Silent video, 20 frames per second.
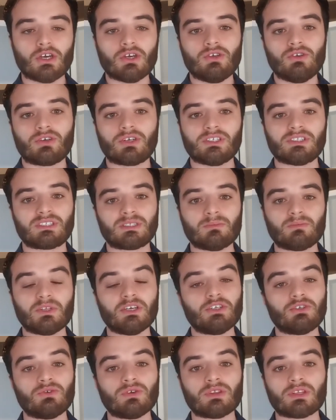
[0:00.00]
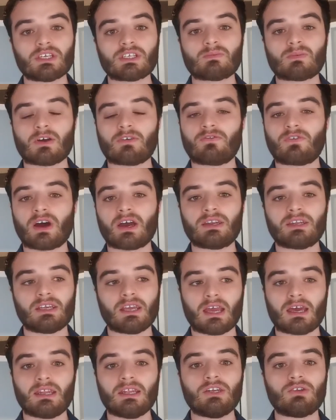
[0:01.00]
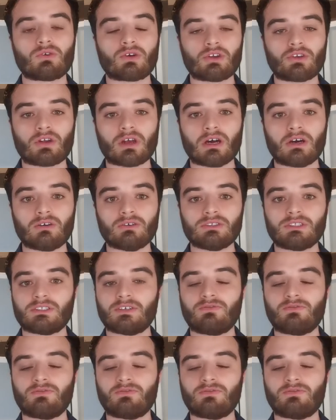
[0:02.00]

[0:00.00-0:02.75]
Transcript: You can simply doing this by finding any door in your house.